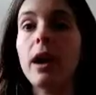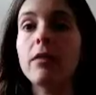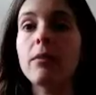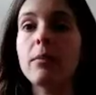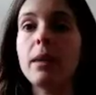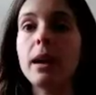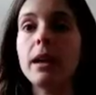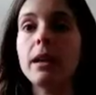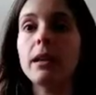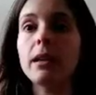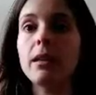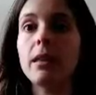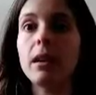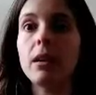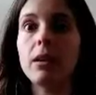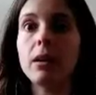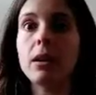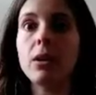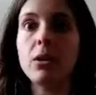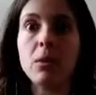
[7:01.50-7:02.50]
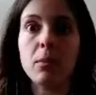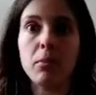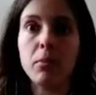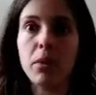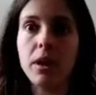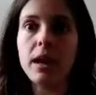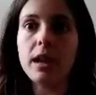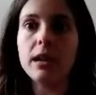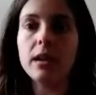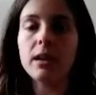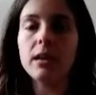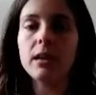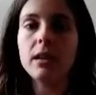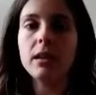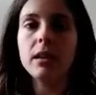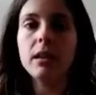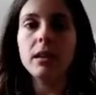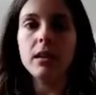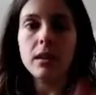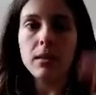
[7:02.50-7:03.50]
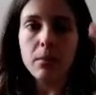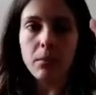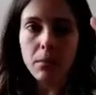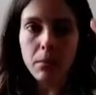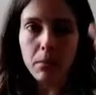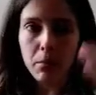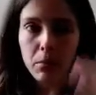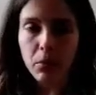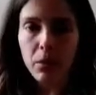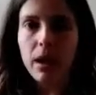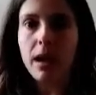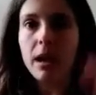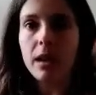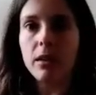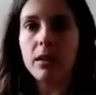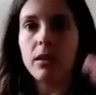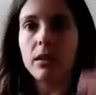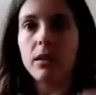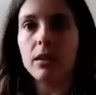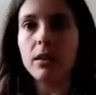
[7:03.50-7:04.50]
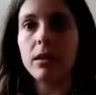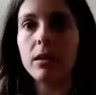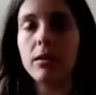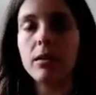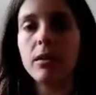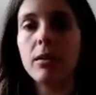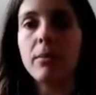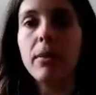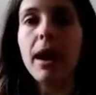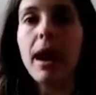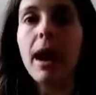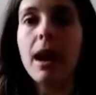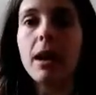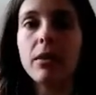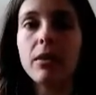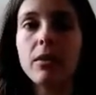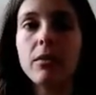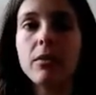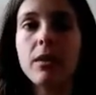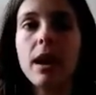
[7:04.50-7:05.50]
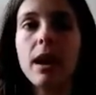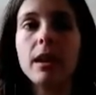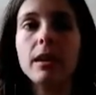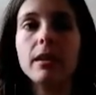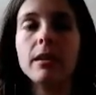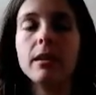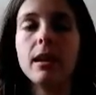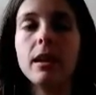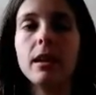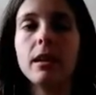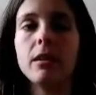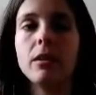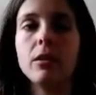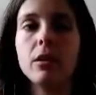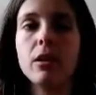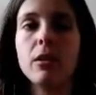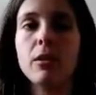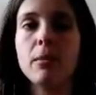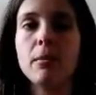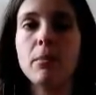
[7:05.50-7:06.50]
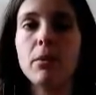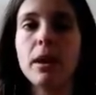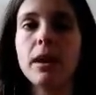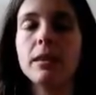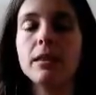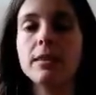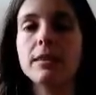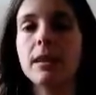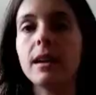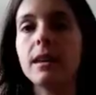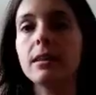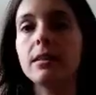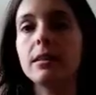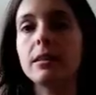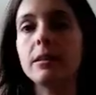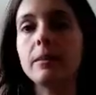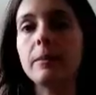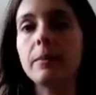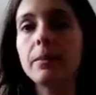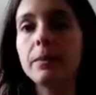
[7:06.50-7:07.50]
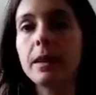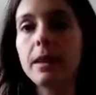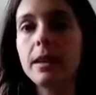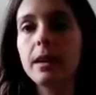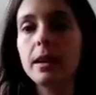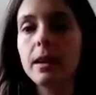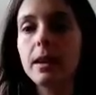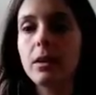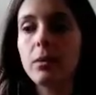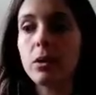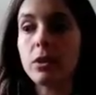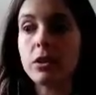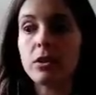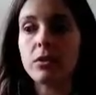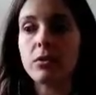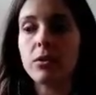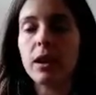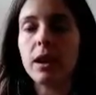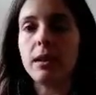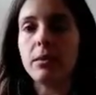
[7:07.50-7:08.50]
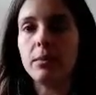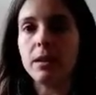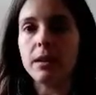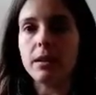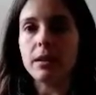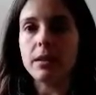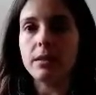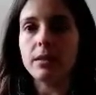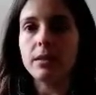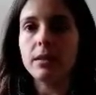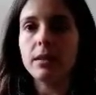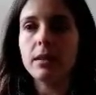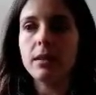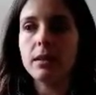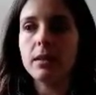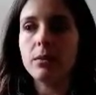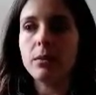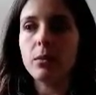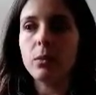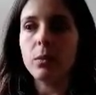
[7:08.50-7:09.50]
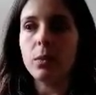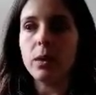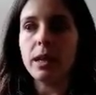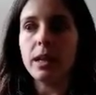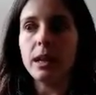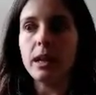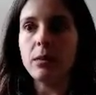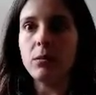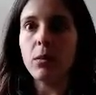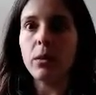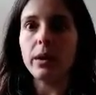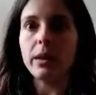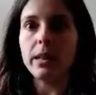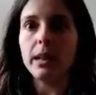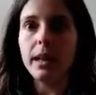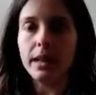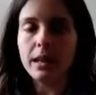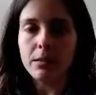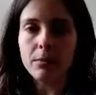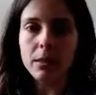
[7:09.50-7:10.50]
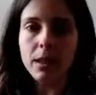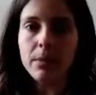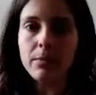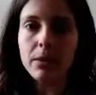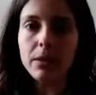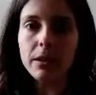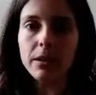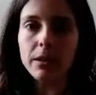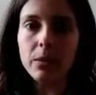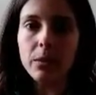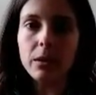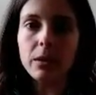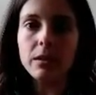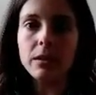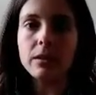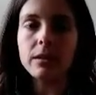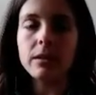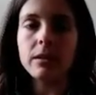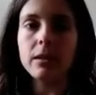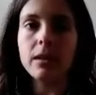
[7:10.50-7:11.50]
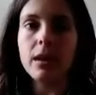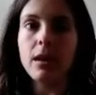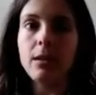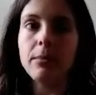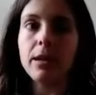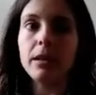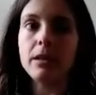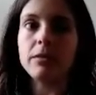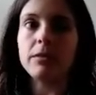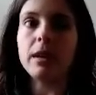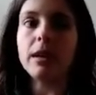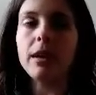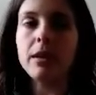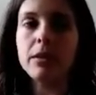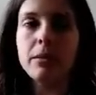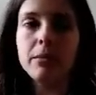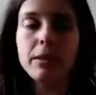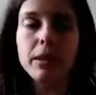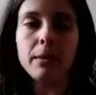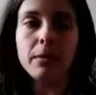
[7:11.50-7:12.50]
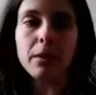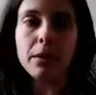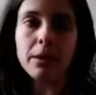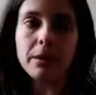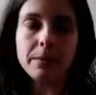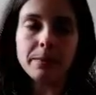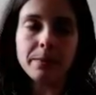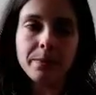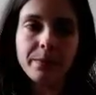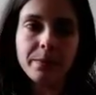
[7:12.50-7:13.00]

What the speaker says: I've met, they're here to break the path of that. They're here to break the cycle, which is great because we need more enlightened people in the world to help elevate other people.